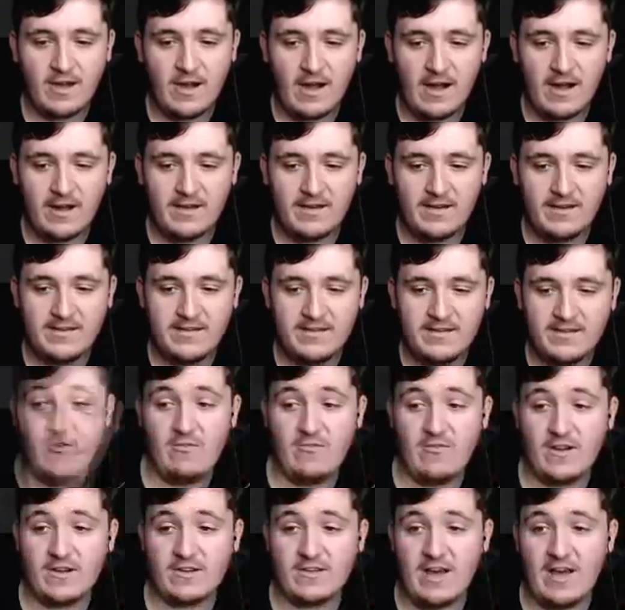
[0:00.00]
you're gone. If
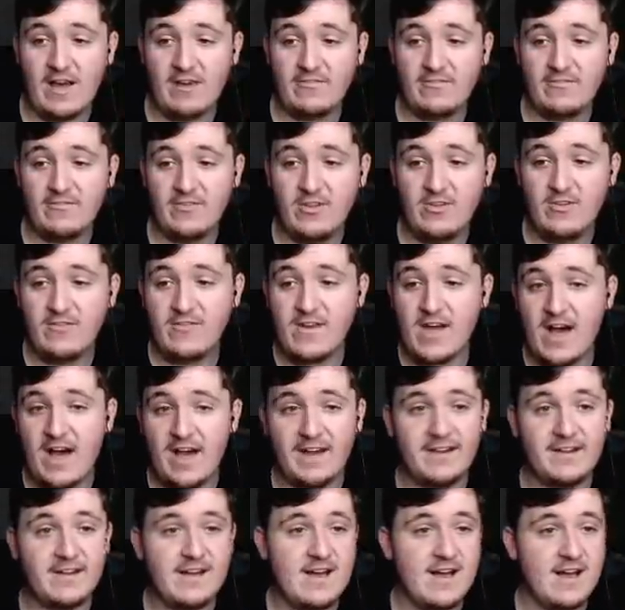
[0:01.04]
you fucked off, you have
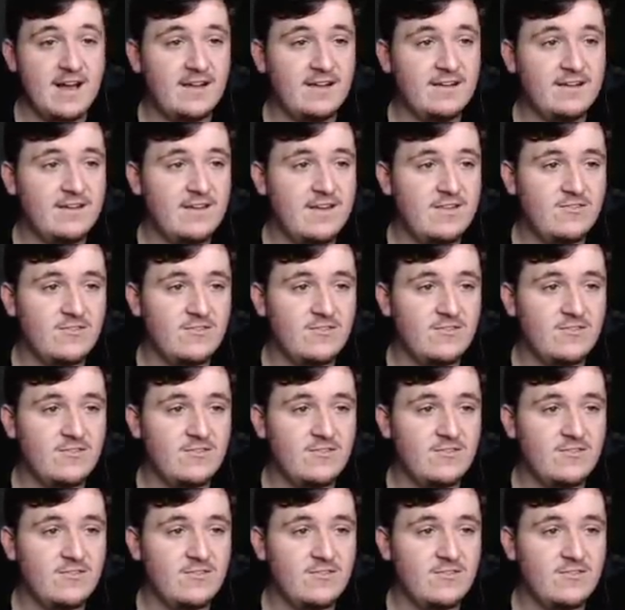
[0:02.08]
not. Huh.